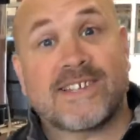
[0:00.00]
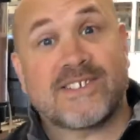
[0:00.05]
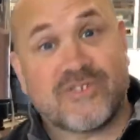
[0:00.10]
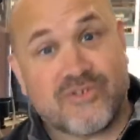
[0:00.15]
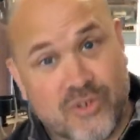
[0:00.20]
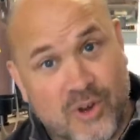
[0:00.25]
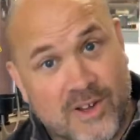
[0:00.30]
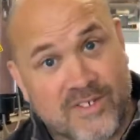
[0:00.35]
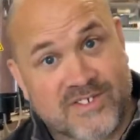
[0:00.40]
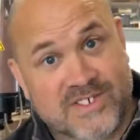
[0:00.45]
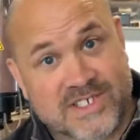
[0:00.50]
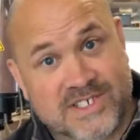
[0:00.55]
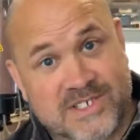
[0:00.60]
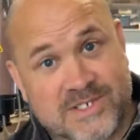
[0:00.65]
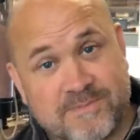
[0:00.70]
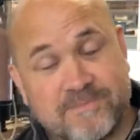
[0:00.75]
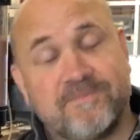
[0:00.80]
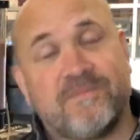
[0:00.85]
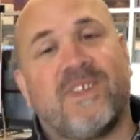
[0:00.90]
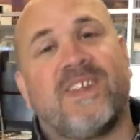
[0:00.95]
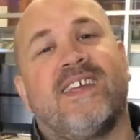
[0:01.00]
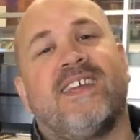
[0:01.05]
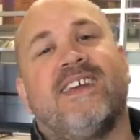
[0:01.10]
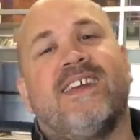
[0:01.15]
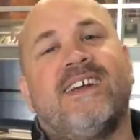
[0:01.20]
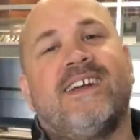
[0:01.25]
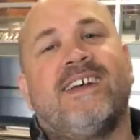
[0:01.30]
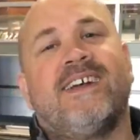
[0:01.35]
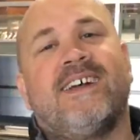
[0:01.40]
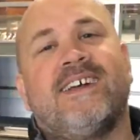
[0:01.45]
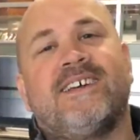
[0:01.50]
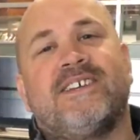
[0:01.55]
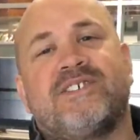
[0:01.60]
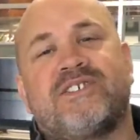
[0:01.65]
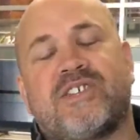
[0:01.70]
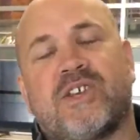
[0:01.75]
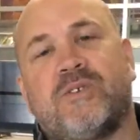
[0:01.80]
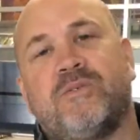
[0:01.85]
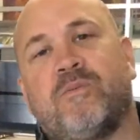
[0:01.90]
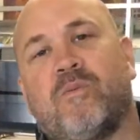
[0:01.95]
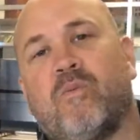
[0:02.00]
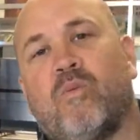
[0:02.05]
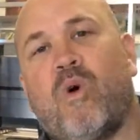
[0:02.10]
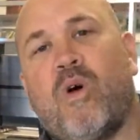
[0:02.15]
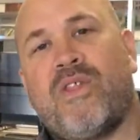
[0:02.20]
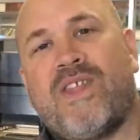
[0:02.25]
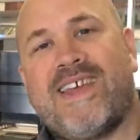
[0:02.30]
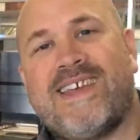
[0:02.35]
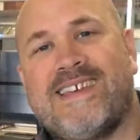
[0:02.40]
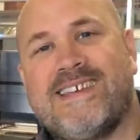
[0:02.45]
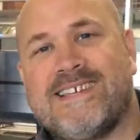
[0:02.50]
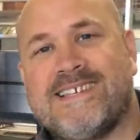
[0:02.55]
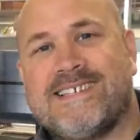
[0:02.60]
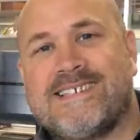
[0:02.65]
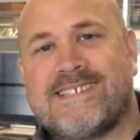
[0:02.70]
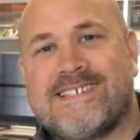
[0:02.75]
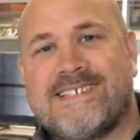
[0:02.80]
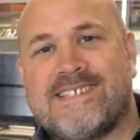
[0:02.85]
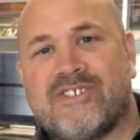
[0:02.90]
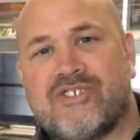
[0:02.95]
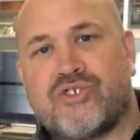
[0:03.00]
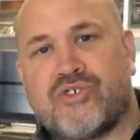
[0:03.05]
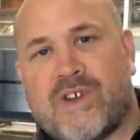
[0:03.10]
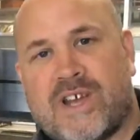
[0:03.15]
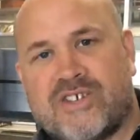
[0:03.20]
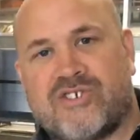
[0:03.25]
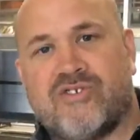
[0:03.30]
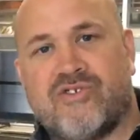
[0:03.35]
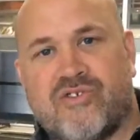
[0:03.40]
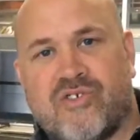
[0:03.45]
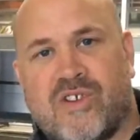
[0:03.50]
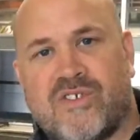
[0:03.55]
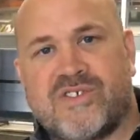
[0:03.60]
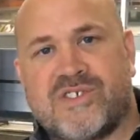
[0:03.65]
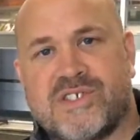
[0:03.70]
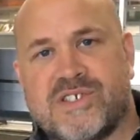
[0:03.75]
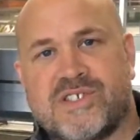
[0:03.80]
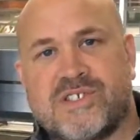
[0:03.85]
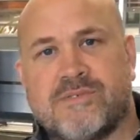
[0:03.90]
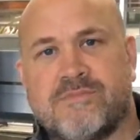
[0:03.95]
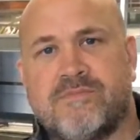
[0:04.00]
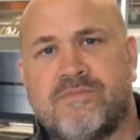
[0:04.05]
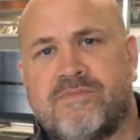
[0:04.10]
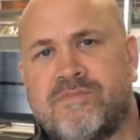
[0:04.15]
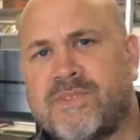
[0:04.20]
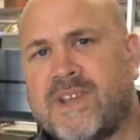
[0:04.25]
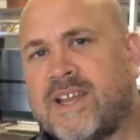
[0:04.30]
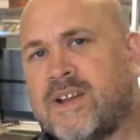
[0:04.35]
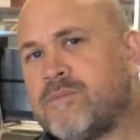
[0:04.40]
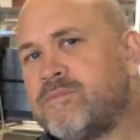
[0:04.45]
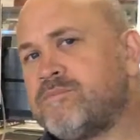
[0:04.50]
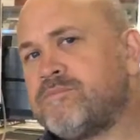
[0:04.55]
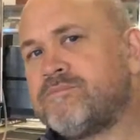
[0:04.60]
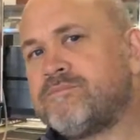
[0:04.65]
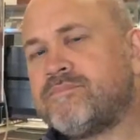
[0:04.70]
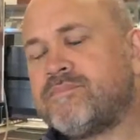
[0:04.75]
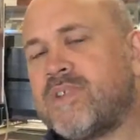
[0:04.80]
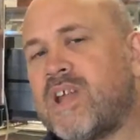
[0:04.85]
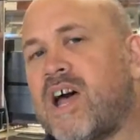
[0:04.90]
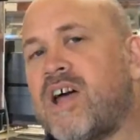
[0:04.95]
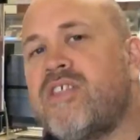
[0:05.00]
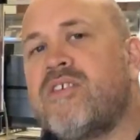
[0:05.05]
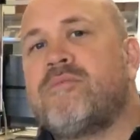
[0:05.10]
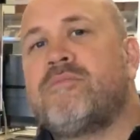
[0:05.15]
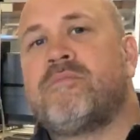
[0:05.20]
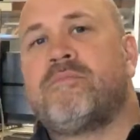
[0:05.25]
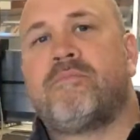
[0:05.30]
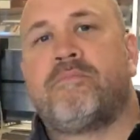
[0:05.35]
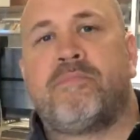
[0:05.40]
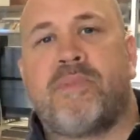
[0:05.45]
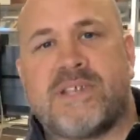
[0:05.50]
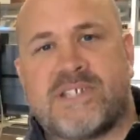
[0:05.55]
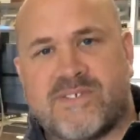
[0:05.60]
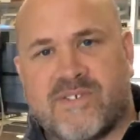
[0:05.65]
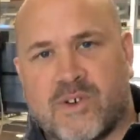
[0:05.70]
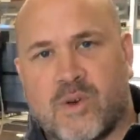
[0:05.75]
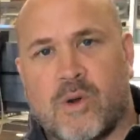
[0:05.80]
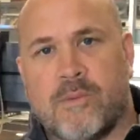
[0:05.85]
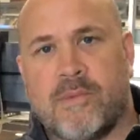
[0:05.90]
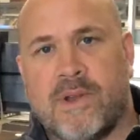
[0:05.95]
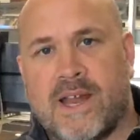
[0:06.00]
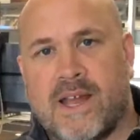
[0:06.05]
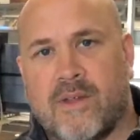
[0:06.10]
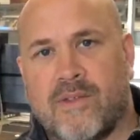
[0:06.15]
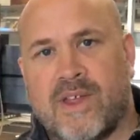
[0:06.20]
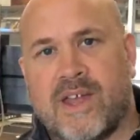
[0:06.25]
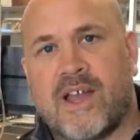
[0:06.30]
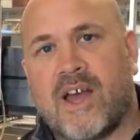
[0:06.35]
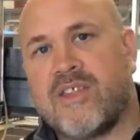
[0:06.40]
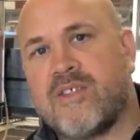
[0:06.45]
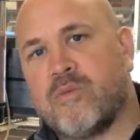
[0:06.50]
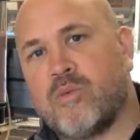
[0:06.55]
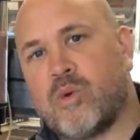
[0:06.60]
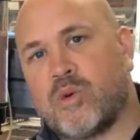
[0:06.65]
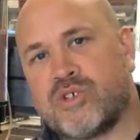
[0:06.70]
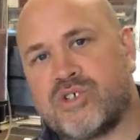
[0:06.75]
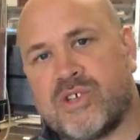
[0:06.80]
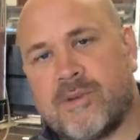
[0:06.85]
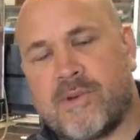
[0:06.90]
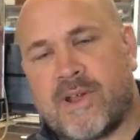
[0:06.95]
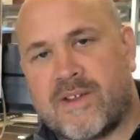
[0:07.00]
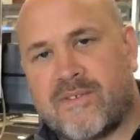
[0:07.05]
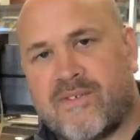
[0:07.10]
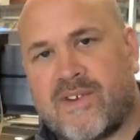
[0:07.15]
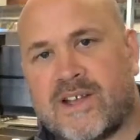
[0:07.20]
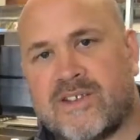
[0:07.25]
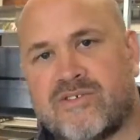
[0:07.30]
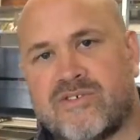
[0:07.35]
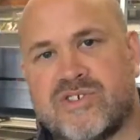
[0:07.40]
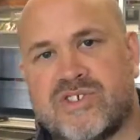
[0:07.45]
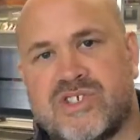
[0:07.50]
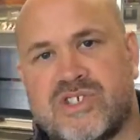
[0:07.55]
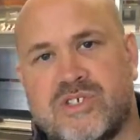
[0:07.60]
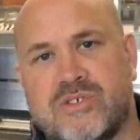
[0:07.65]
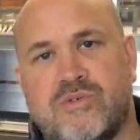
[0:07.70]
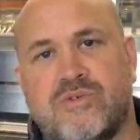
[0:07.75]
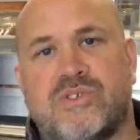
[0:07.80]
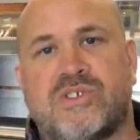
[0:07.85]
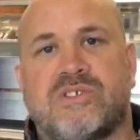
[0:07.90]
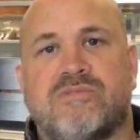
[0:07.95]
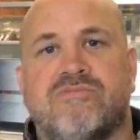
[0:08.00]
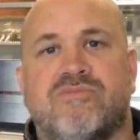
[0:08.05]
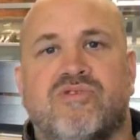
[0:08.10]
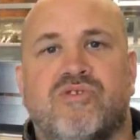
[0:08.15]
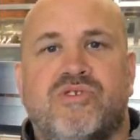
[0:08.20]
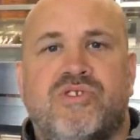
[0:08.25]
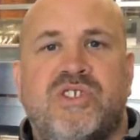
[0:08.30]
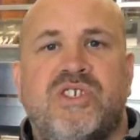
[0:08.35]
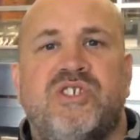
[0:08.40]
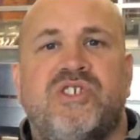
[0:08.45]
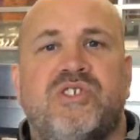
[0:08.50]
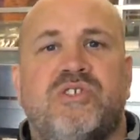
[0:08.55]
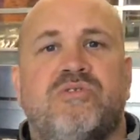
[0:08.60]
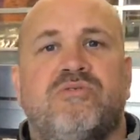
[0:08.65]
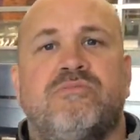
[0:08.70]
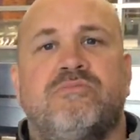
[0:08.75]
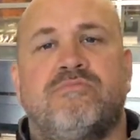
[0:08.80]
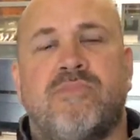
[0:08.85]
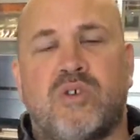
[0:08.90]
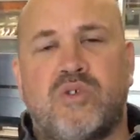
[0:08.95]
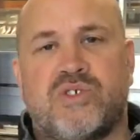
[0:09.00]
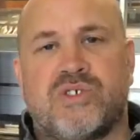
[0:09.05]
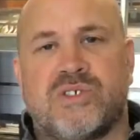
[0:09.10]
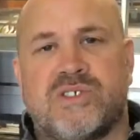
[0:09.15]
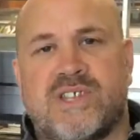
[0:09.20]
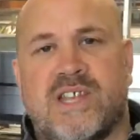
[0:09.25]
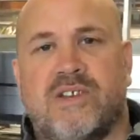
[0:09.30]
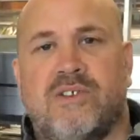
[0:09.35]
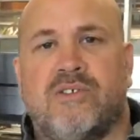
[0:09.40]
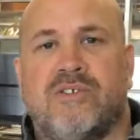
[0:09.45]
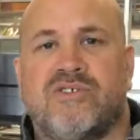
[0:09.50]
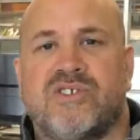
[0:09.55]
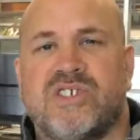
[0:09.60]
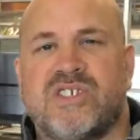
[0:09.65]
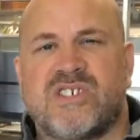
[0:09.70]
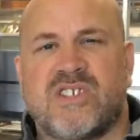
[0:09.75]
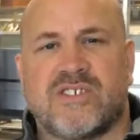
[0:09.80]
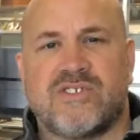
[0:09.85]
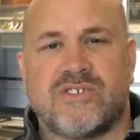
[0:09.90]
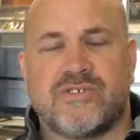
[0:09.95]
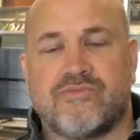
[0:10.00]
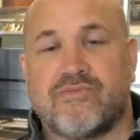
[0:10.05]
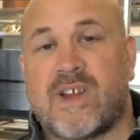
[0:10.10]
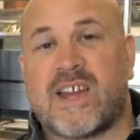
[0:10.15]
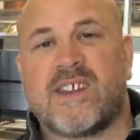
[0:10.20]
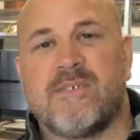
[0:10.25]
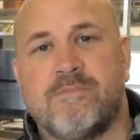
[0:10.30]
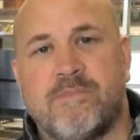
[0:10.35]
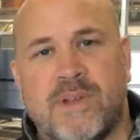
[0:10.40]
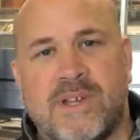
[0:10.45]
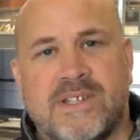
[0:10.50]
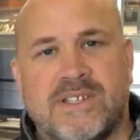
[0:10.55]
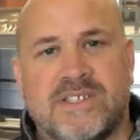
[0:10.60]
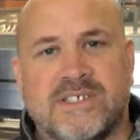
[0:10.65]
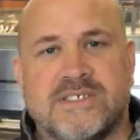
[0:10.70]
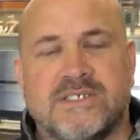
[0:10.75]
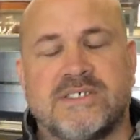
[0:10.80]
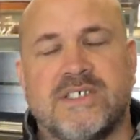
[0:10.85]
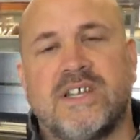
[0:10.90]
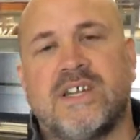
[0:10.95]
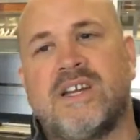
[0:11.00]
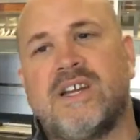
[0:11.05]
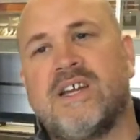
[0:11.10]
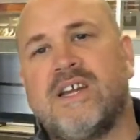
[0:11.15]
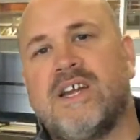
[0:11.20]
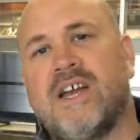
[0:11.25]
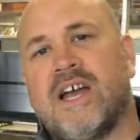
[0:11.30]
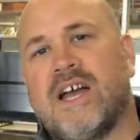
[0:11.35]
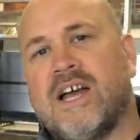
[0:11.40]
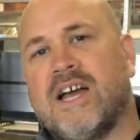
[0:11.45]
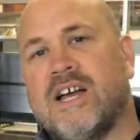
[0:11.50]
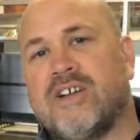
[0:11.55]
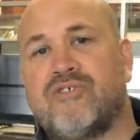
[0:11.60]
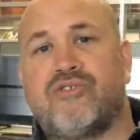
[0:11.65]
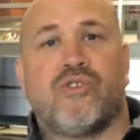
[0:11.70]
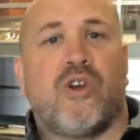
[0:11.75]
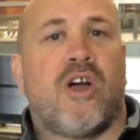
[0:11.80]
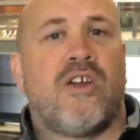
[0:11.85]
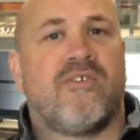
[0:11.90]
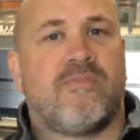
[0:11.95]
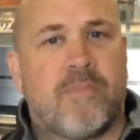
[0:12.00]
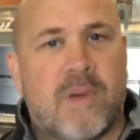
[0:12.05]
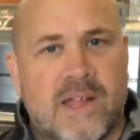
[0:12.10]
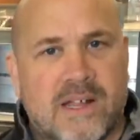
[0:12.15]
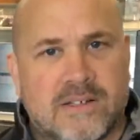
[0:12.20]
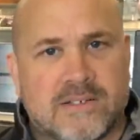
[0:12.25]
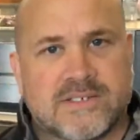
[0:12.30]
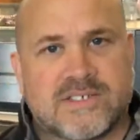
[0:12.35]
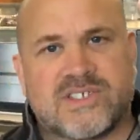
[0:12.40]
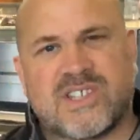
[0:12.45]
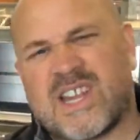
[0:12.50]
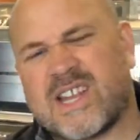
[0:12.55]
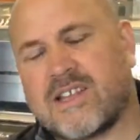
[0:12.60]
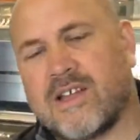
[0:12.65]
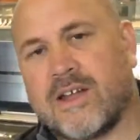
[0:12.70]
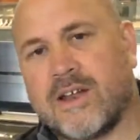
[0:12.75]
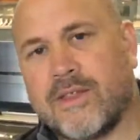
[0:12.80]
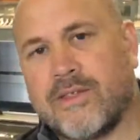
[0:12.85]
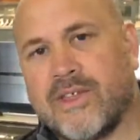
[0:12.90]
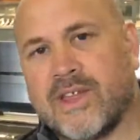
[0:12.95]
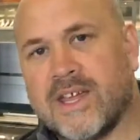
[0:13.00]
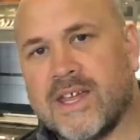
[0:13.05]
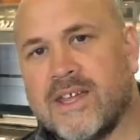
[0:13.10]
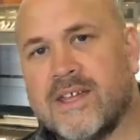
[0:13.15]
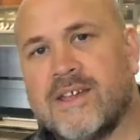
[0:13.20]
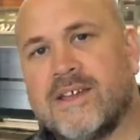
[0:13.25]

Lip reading: Drive system. So what that is a traction drive system. Now, other bits of equipment out there, other waterjet manufacturers use traditional motion technologies such as rack and pinion, drive belts, that kind of thing.